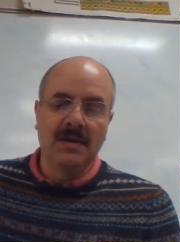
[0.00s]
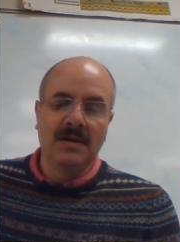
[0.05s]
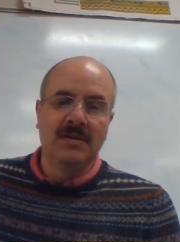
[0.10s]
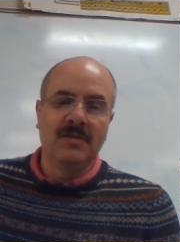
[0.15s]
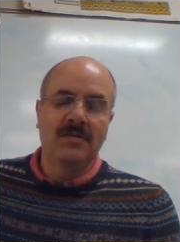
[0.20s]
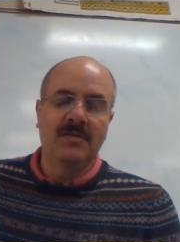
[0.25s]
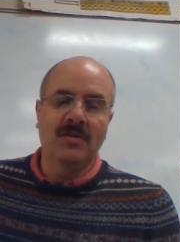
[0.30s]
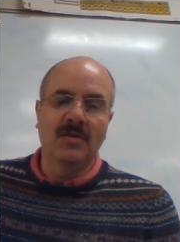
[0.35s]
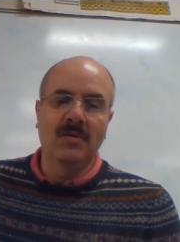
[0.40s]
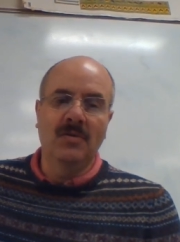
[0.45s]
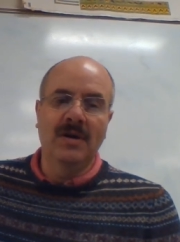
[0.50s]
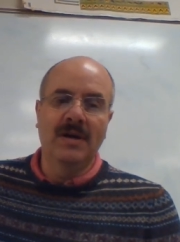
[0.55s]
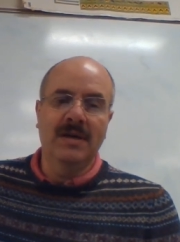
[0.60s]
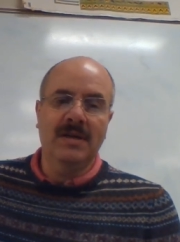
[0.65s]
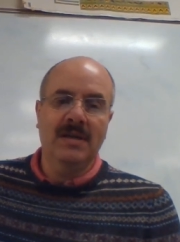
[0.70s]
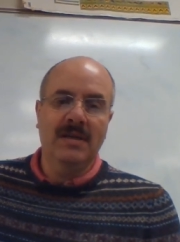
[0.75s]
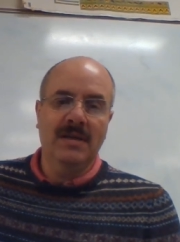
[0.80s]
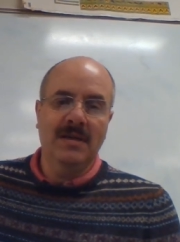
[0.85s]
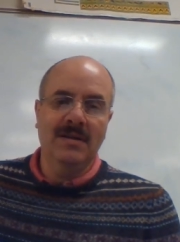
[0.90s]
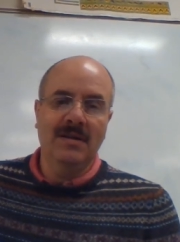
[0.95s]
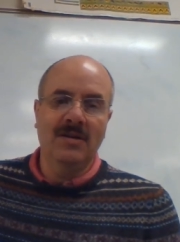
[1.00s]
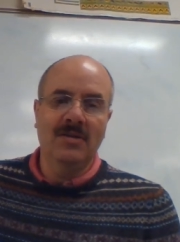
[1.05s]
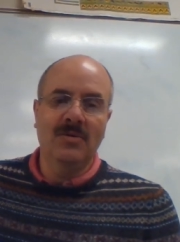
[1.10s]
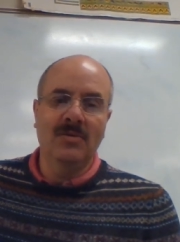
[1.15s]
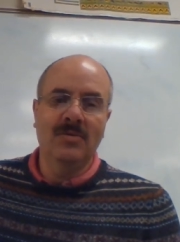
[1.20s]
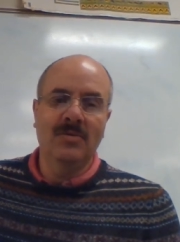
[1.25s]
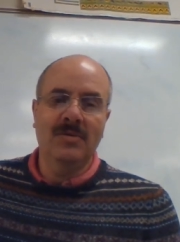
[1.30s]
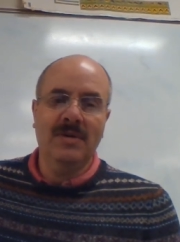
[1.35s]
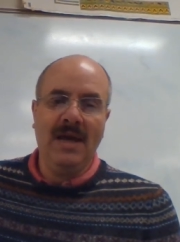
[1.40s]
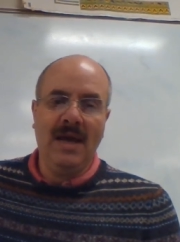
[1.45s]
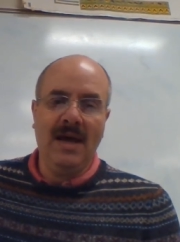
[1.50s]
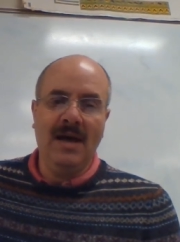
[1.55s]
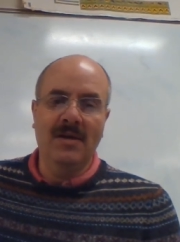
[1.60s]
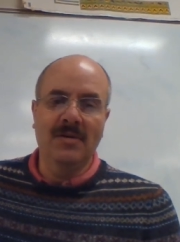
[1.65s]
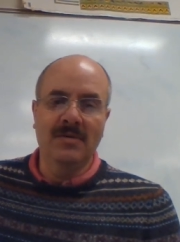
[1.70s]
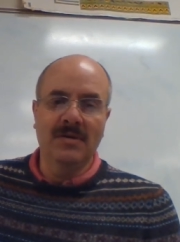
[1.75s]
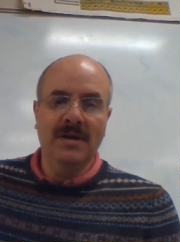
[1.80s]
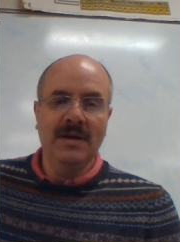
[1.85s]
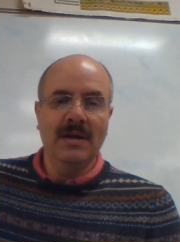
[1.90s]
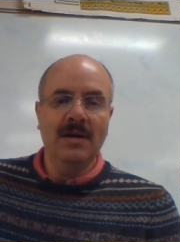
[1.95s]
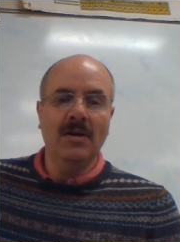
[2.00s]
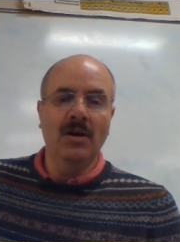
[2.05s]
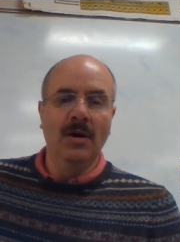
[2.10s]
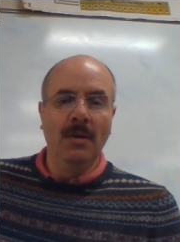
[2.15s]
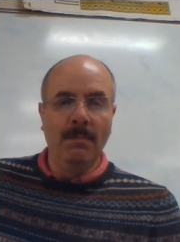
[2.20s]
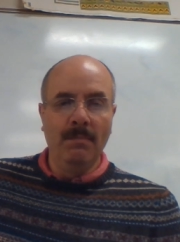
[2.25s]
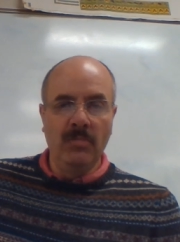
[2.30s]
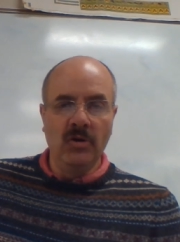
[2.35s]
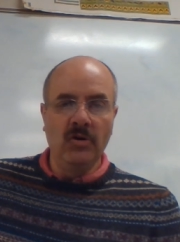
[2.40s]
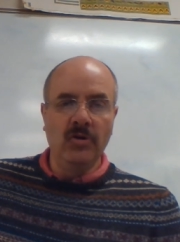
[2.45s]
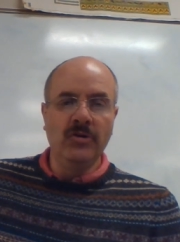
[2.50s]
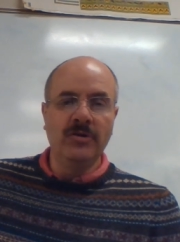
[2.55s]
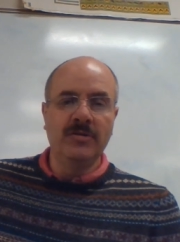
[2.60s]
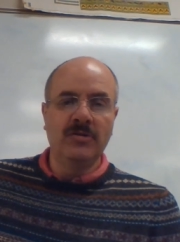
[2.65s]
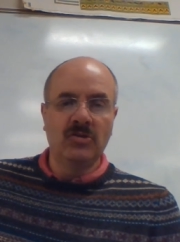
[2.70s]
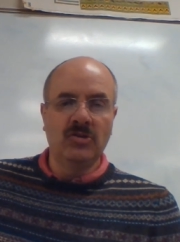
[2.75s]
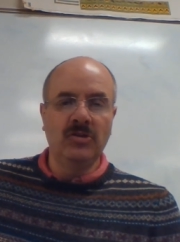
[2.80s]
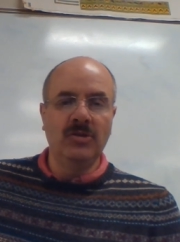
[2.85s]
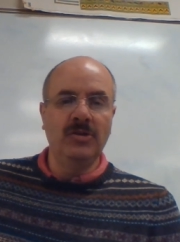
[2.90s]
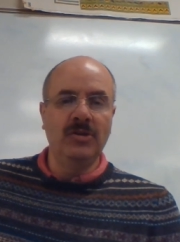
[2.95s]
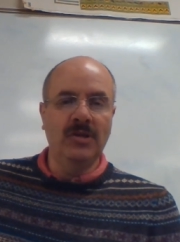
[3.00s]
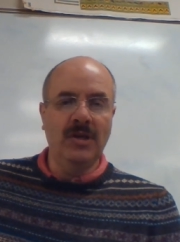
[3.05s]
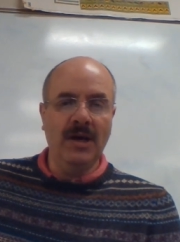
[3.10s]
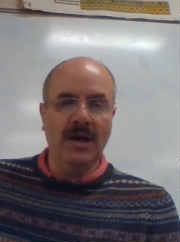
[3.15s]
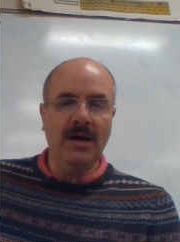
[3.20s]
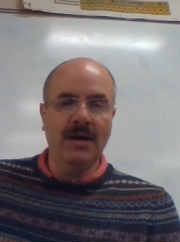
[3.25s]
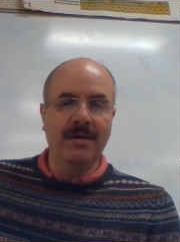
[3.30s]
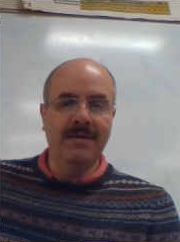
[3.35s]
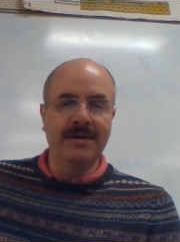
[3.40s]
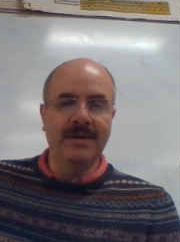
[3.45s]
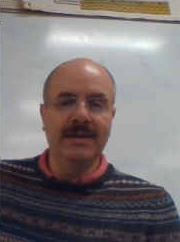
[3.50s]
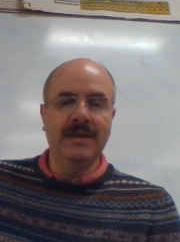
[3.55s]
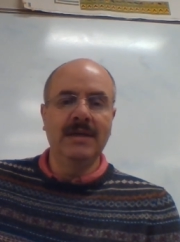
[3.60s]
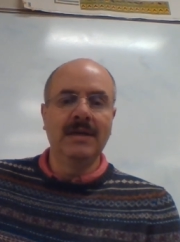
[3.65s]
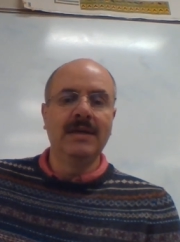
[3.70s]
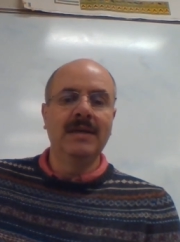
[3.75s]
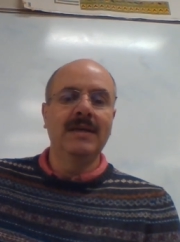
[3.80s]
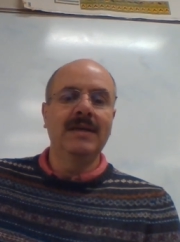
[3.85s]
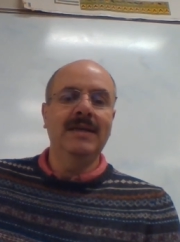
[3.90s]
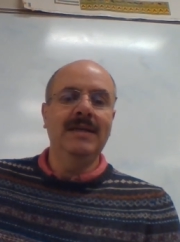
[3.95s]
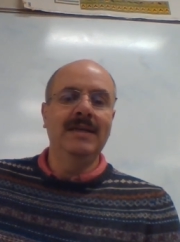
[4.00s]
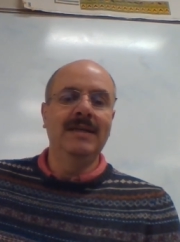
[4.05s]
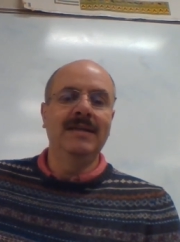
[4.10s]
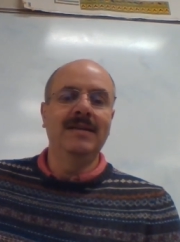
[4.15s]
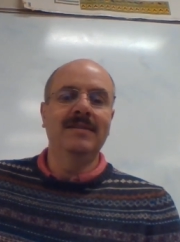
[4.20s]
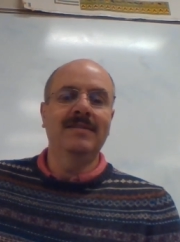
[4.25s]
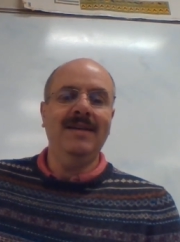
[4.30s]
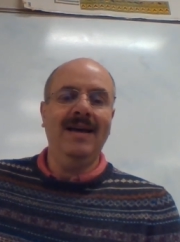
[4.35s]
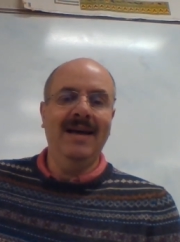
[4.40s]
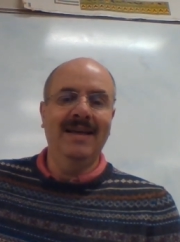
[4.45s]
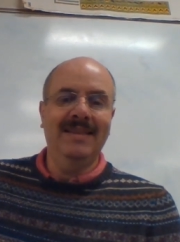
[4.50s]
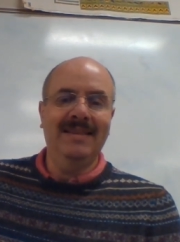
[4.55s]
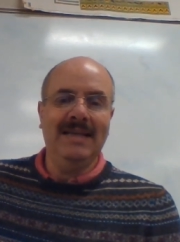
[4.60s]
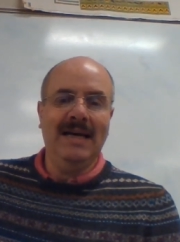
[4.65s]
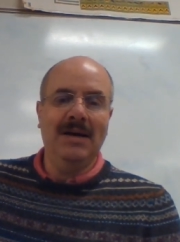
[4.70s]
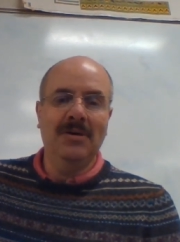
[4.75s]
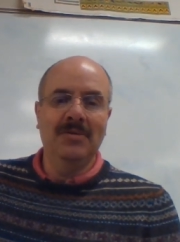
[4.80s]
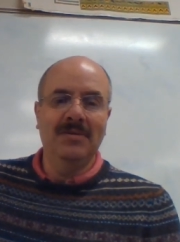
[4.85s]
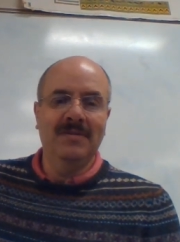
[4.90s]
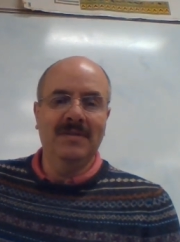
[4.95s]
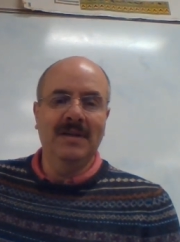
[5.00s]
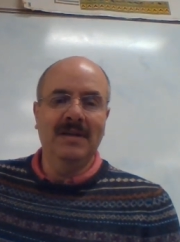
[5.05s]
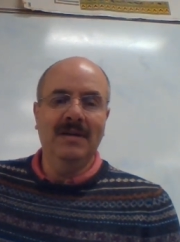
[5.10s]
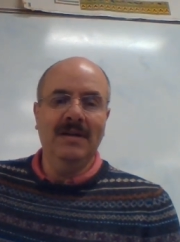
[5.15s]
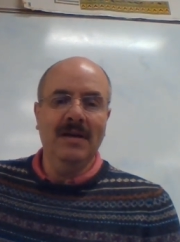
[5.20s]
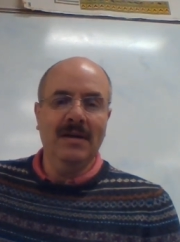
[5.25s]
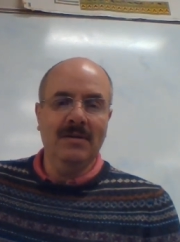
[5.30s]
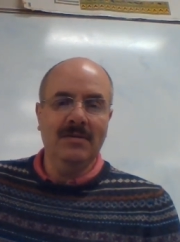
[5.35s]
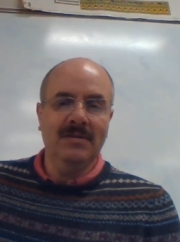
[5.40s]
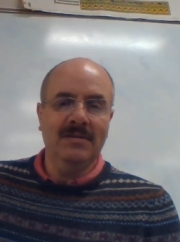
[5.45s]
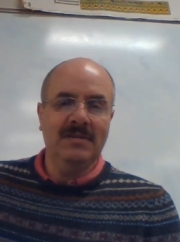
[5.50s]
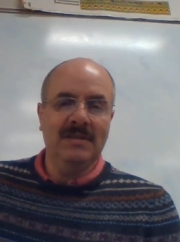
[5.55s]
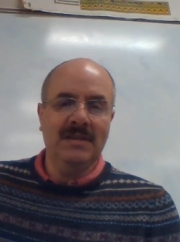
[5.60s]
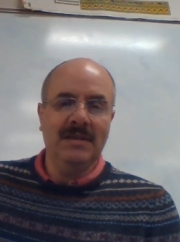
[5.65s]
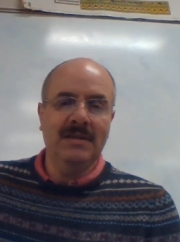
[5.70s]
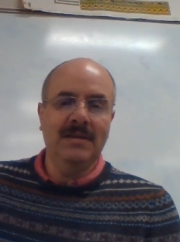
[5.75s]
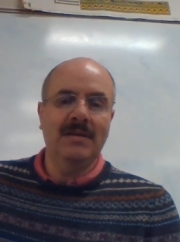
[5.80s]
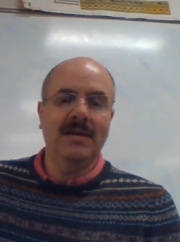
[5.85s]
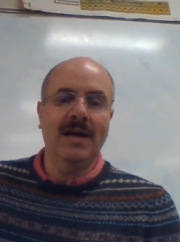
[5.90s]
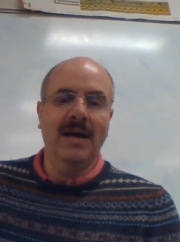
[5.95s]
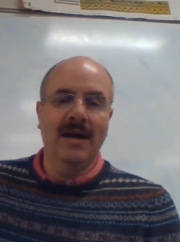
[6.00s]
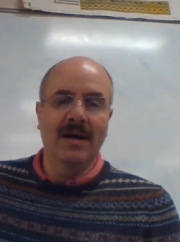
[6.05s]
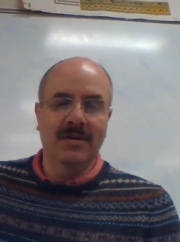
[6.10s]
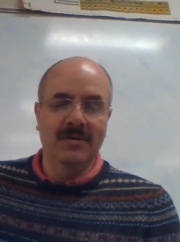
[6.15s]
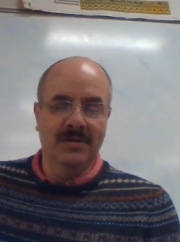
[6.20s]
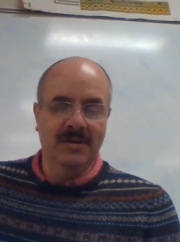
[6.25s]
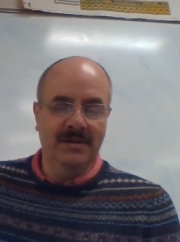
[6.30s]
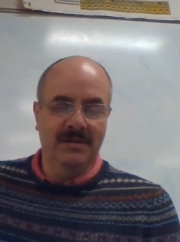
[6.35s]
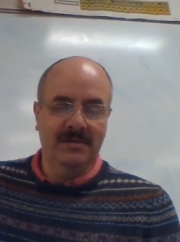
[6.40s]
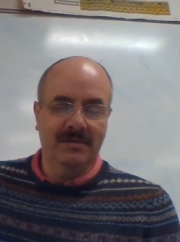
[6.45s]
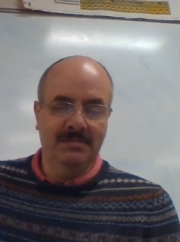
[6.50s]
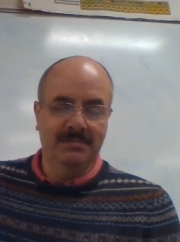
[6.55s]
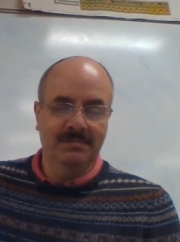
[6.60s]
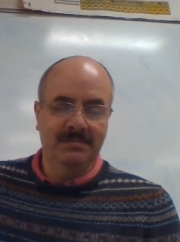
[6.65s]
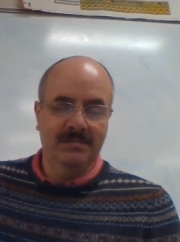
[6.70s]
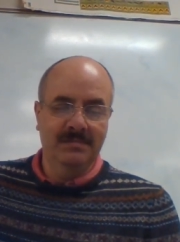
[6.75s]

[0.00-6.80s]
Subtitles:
So a kilocalorie, a big C calorie, is 1,000 little c calories.